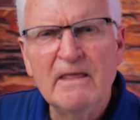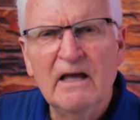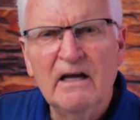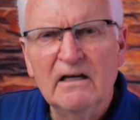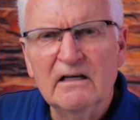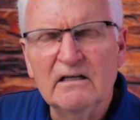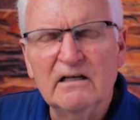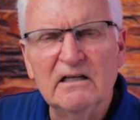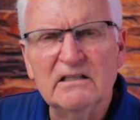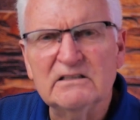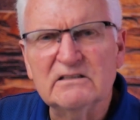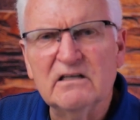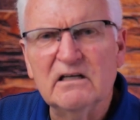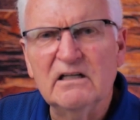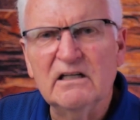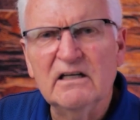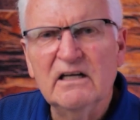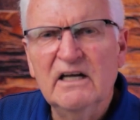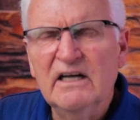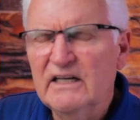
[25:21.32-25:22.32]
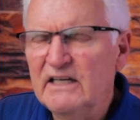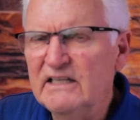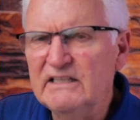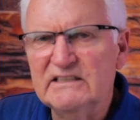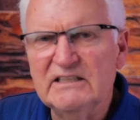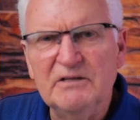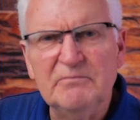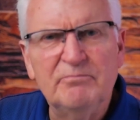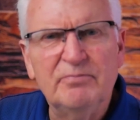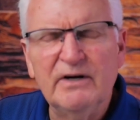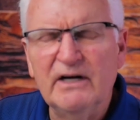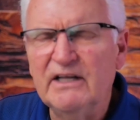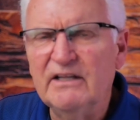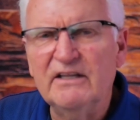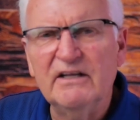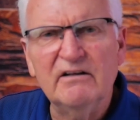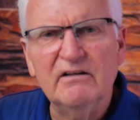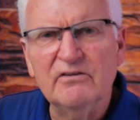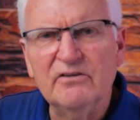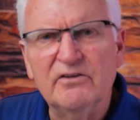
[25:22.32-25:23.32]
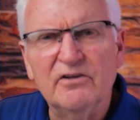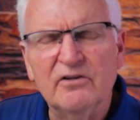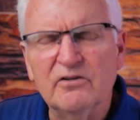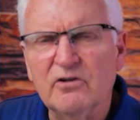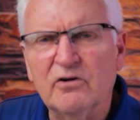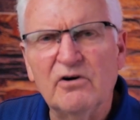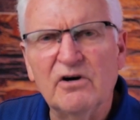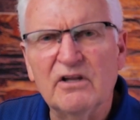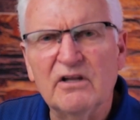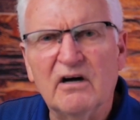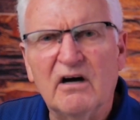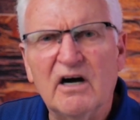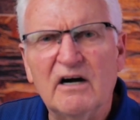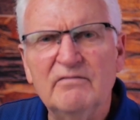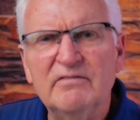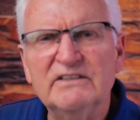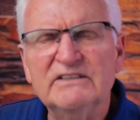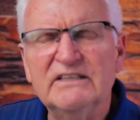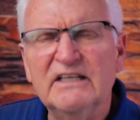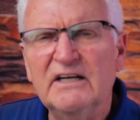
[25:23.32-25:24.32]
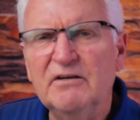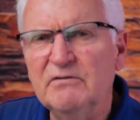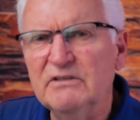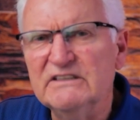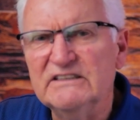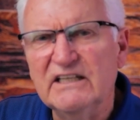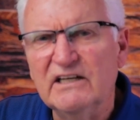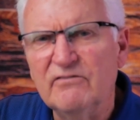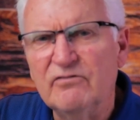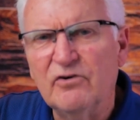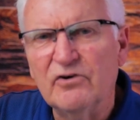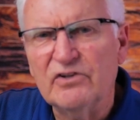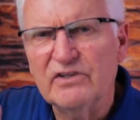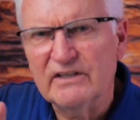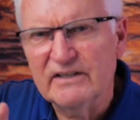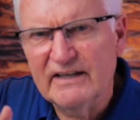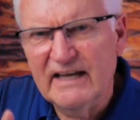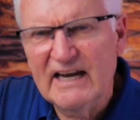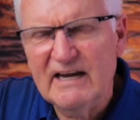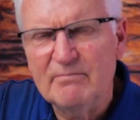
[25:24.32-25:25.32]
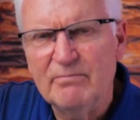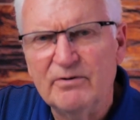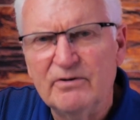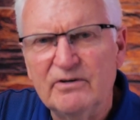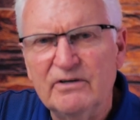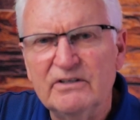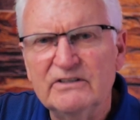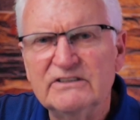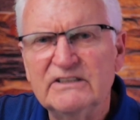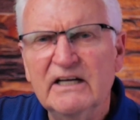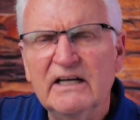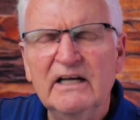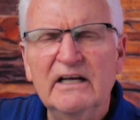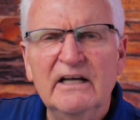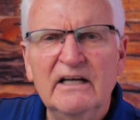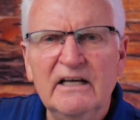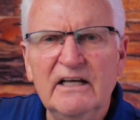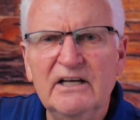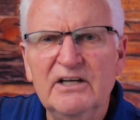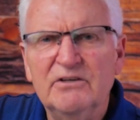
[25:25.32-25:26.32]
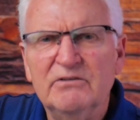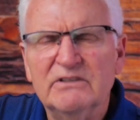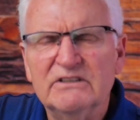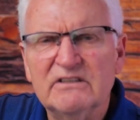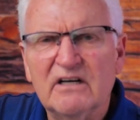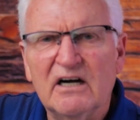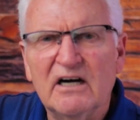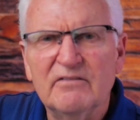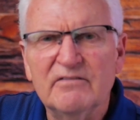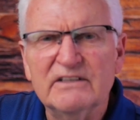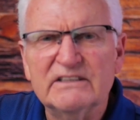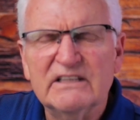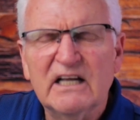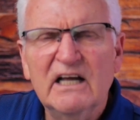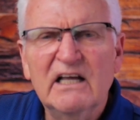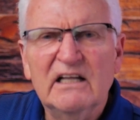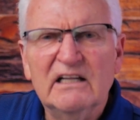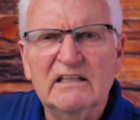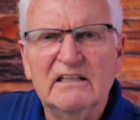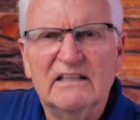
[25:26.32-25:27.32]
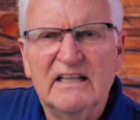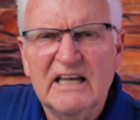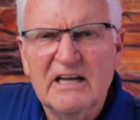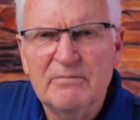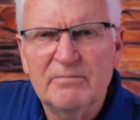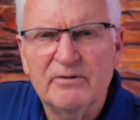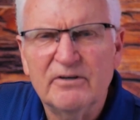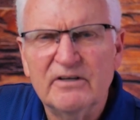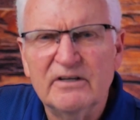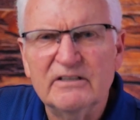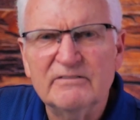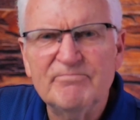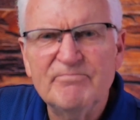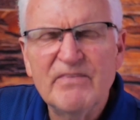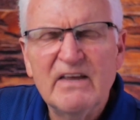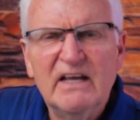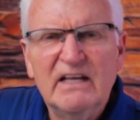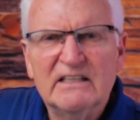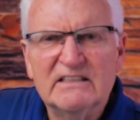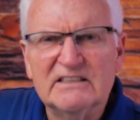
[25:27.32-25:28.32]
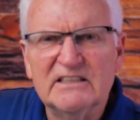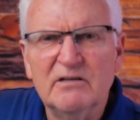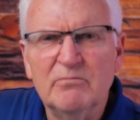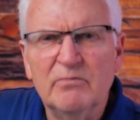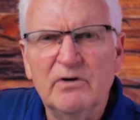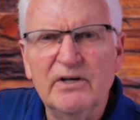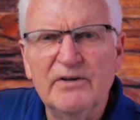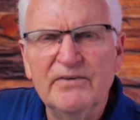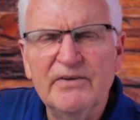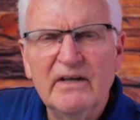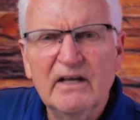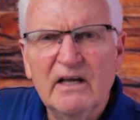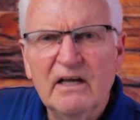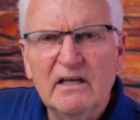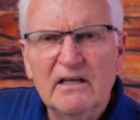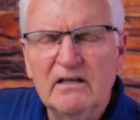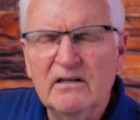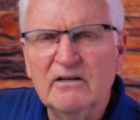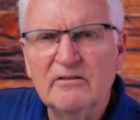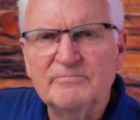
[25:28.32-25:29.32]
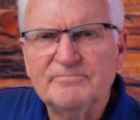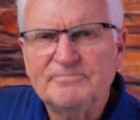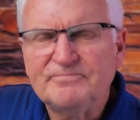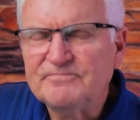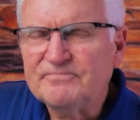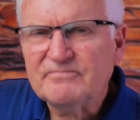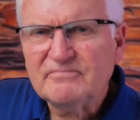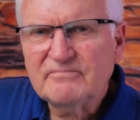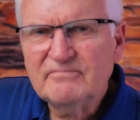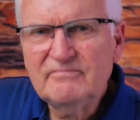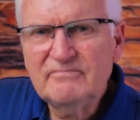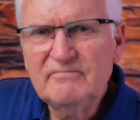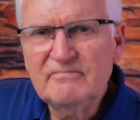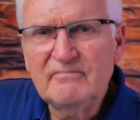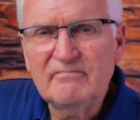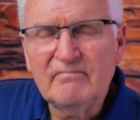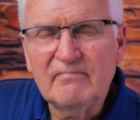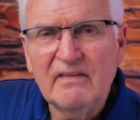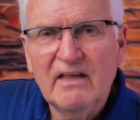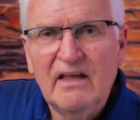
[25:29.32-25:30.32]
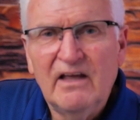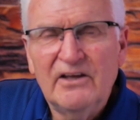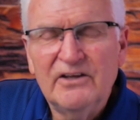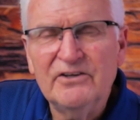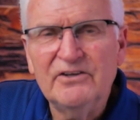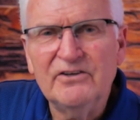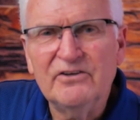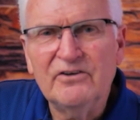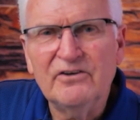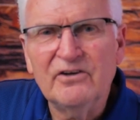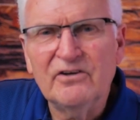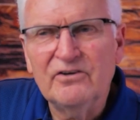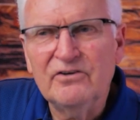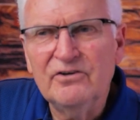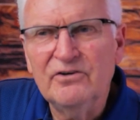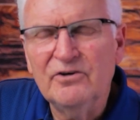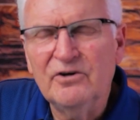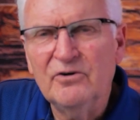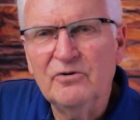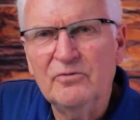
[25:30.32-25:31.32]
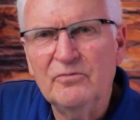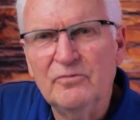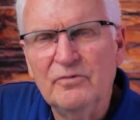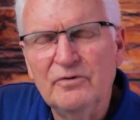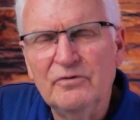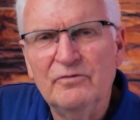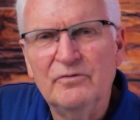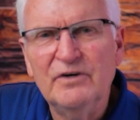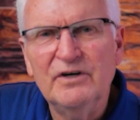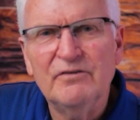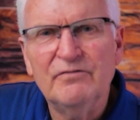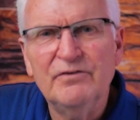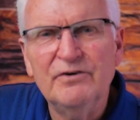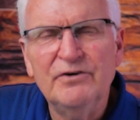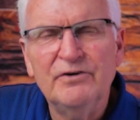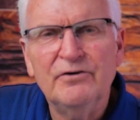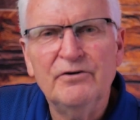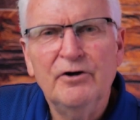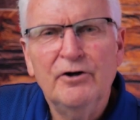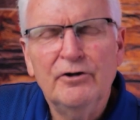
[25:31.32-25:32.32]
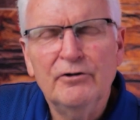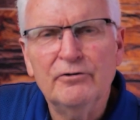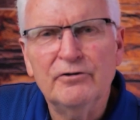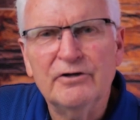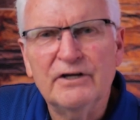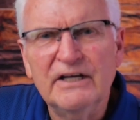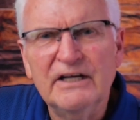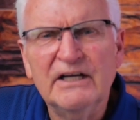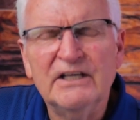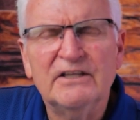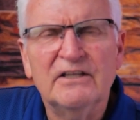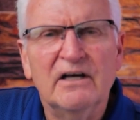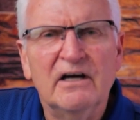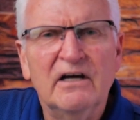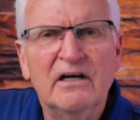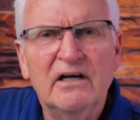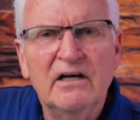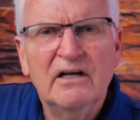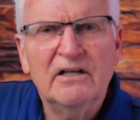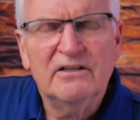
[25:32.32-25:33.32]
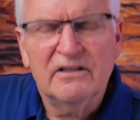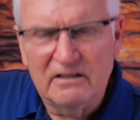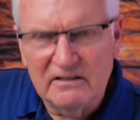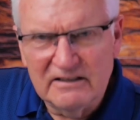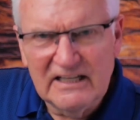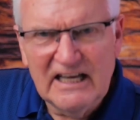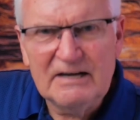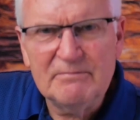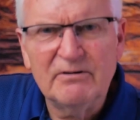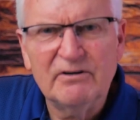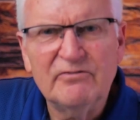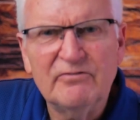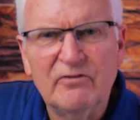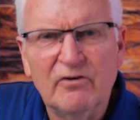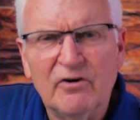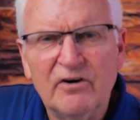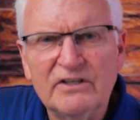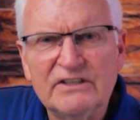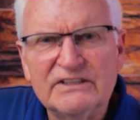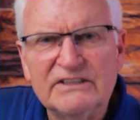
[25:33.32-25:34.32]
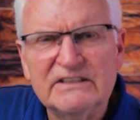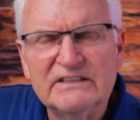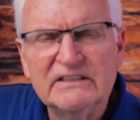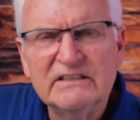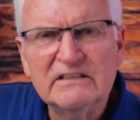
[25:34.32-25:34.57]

God's calling. He said, pray that the Lord of the harvest that he would send forth laborers into his harvest. Laborers. Someone, you know, whenever you're looking at the labor force,